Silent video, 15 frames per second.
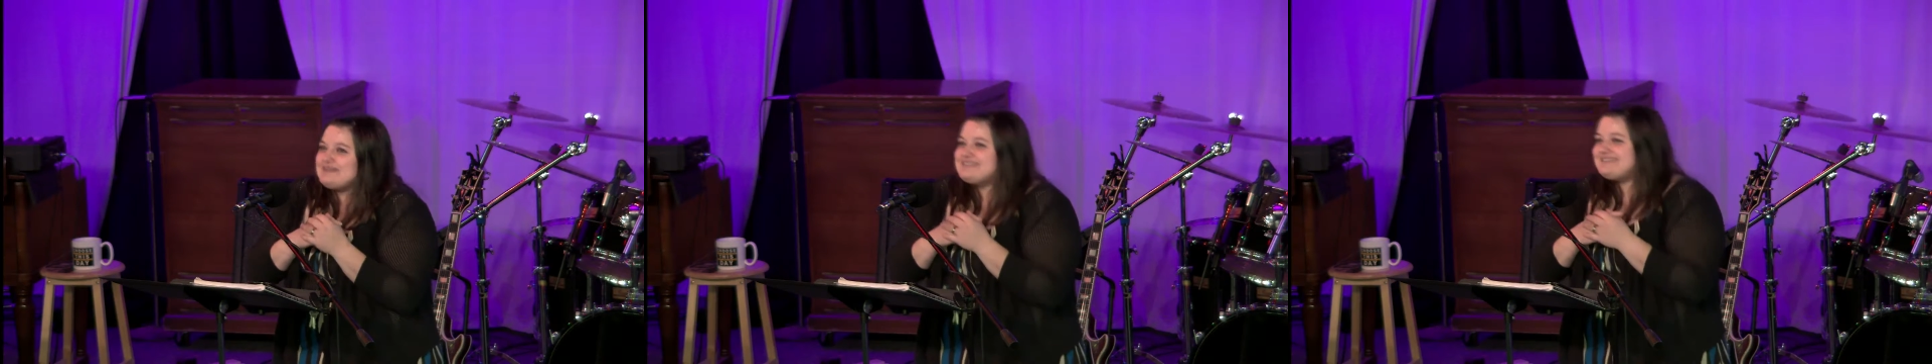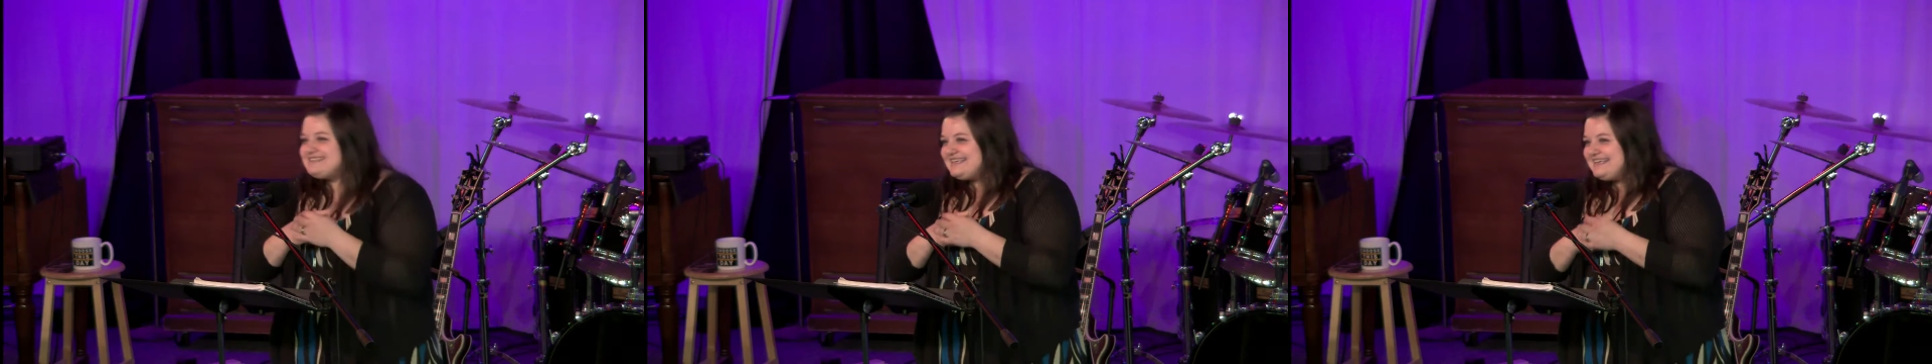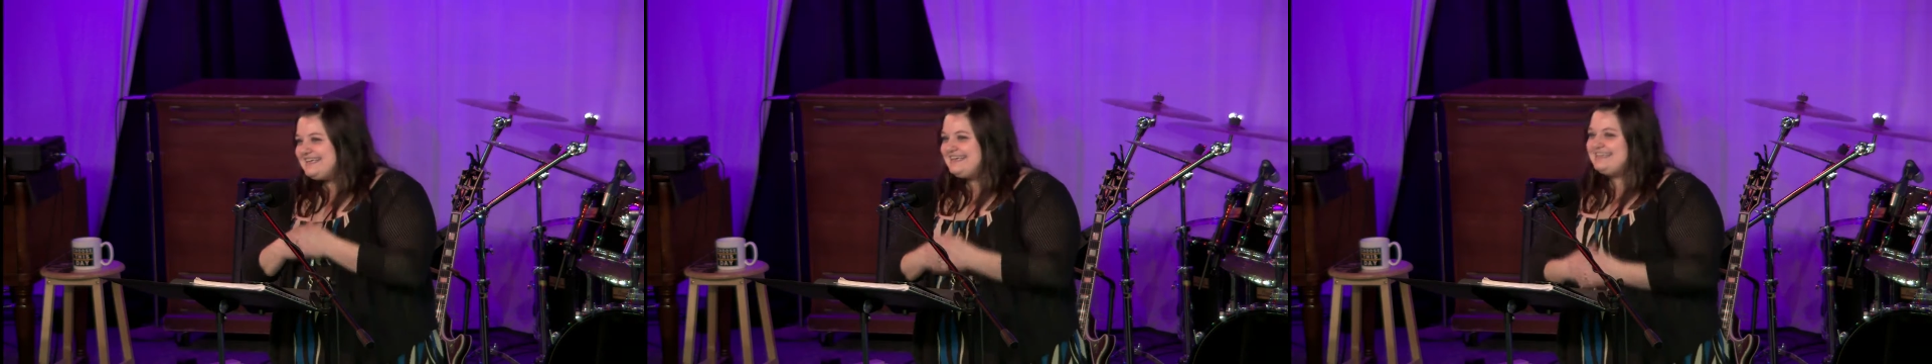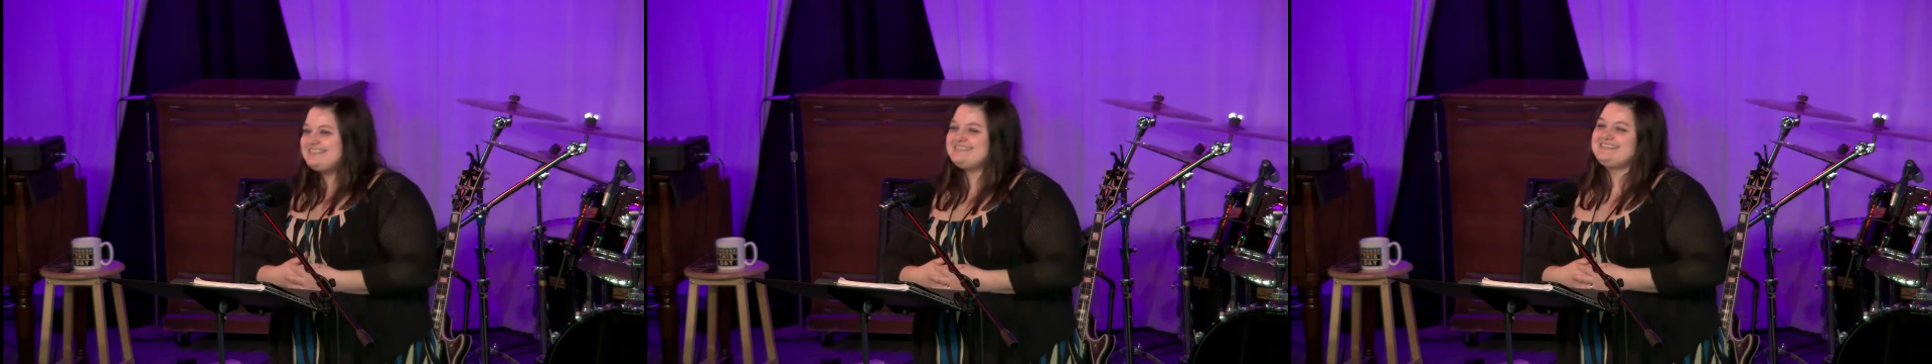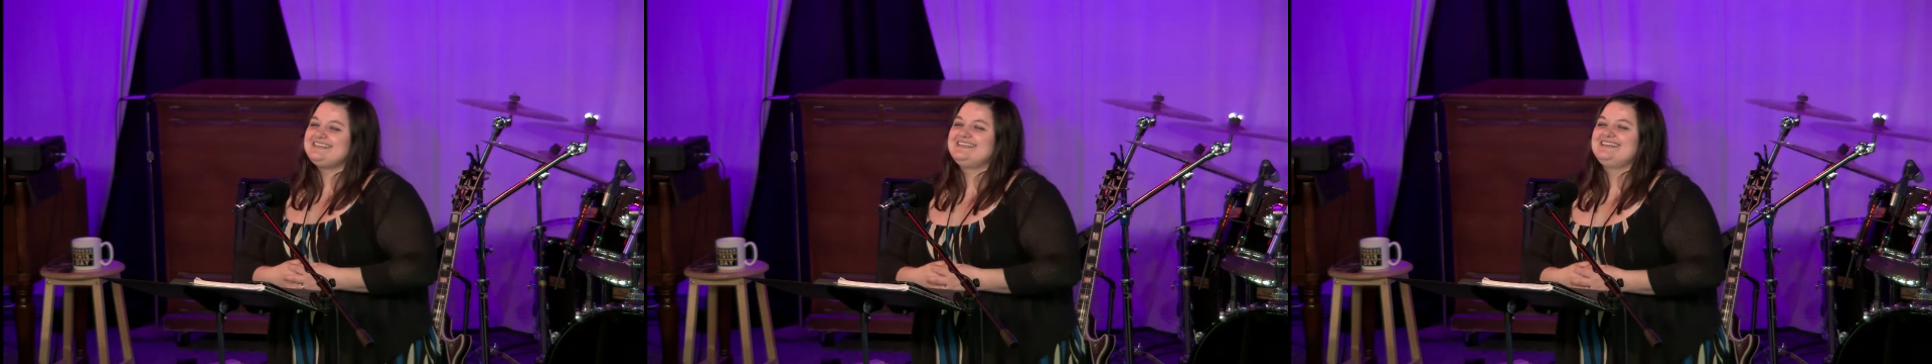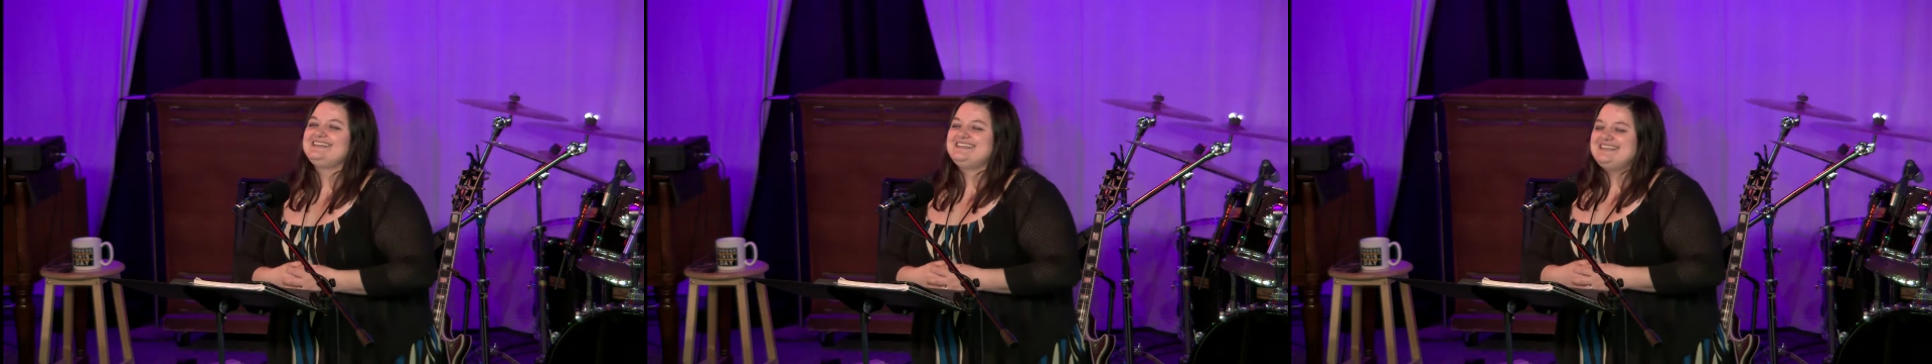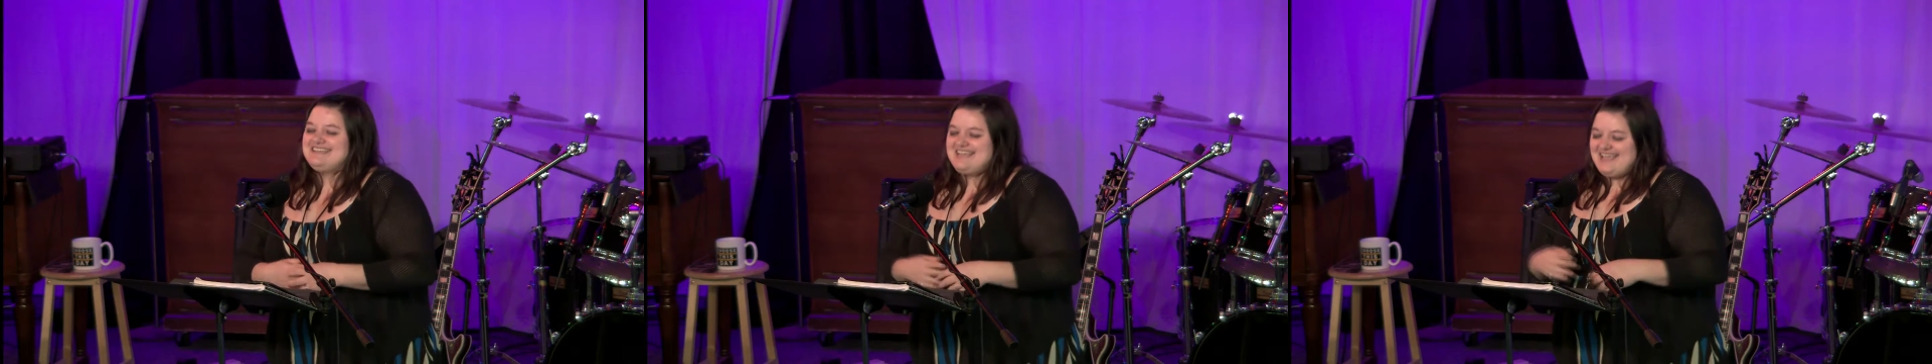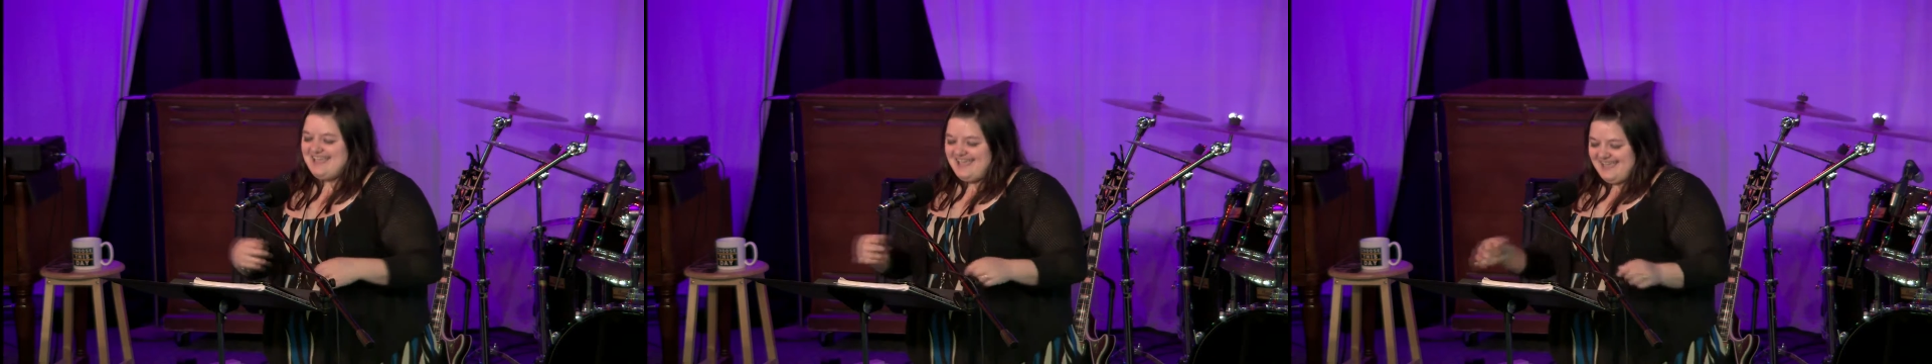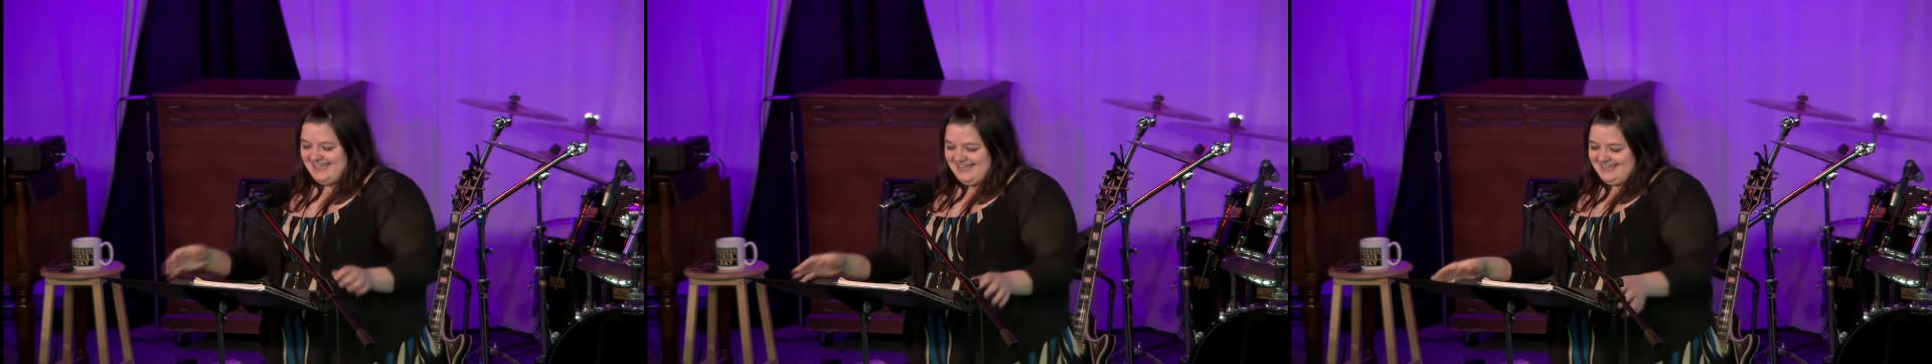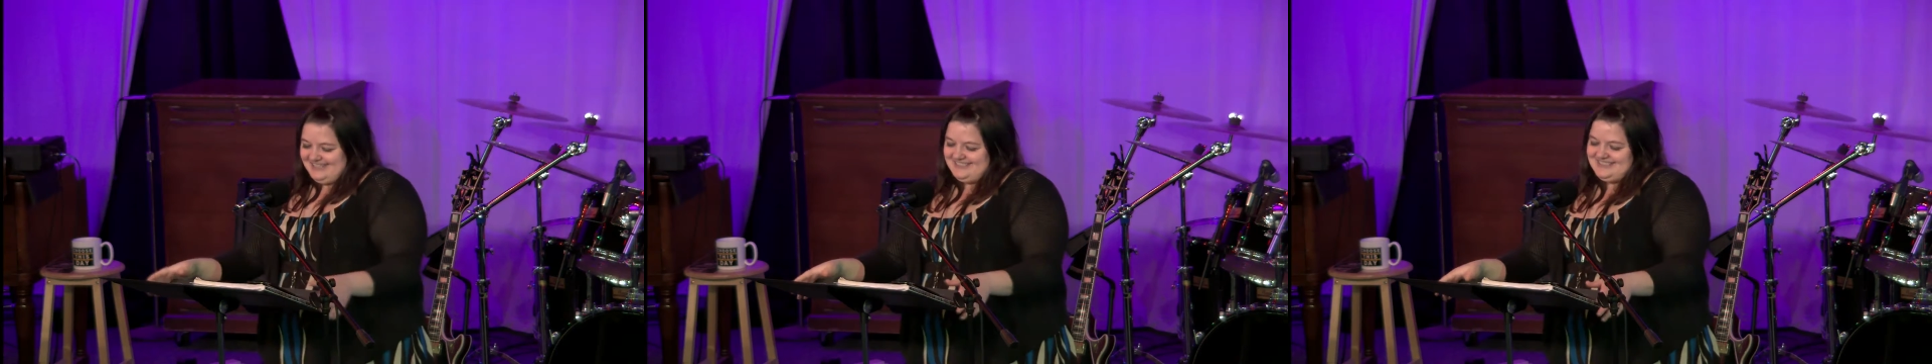seat.
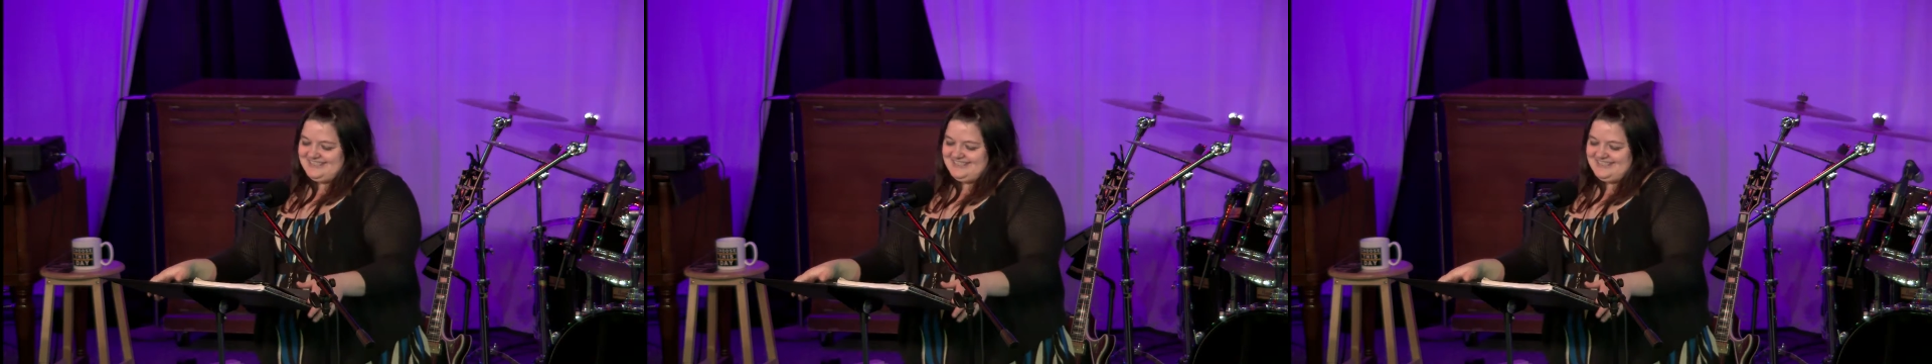And,